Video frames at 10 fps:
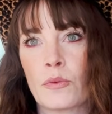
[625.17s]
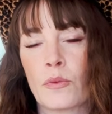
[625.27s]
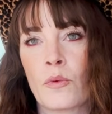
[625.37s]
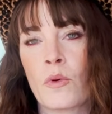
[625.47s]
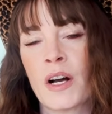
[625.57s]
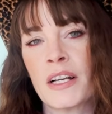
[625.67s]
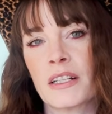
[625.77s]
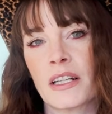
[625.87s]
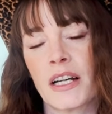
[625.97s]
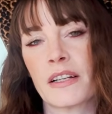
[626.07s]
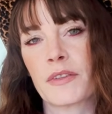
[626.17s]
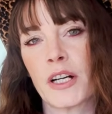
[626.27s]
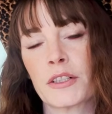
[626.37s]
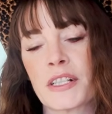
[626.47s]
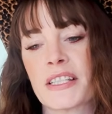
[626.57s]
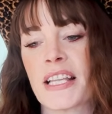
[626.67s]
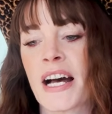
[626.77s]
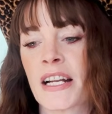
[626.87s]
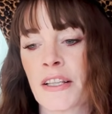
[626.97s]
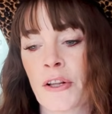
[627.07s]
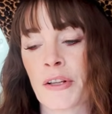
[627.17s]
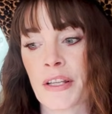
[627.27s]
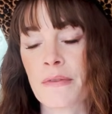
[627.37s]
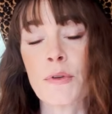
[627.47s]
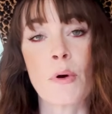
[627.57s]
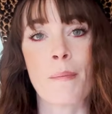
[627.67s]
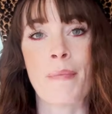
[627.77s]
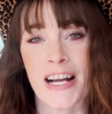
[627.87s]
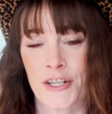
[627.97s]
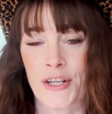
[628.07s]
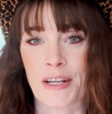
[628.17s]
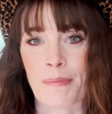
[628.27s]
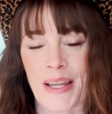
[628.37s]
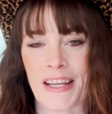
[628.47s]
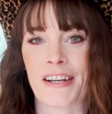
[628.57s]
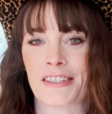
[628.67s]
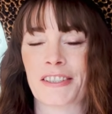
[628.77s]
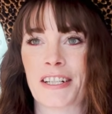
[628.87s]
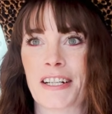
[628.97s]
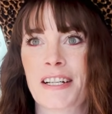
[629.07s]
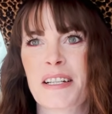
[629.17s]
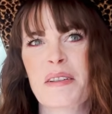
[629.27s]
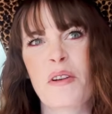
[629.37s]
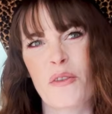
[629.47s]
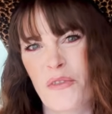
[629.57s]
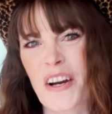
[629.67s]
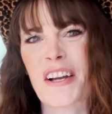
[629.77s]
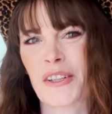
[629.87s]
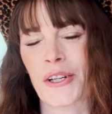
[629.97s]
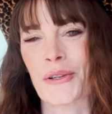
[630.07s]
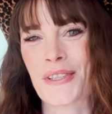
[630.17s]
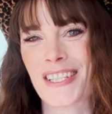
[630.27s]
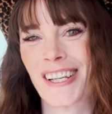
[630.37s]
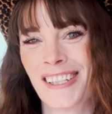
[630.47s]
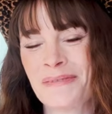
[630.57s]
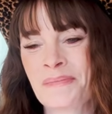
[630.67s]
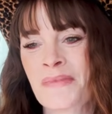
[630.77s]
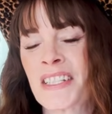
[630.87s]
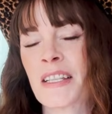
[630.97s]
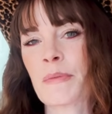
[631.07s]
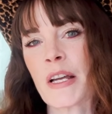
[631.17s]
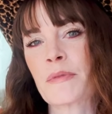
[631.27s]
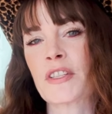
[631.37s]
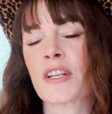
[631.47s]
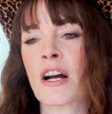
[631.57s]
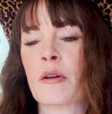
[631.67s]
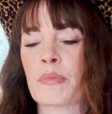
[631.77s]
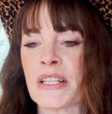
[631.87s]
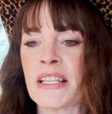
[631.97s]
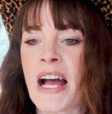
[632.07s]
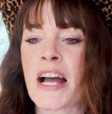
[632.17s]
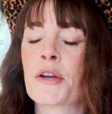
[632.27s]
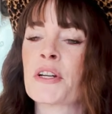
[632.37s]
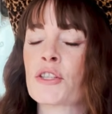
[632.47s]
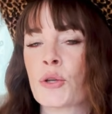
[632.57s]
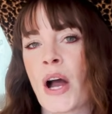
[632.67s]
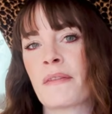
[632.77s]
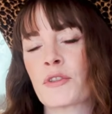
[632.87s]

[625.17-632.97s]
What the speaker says: what kind of color is that, and they'll give you a matching paint color, or very close. Sometimes it's not completely accurate, so you have to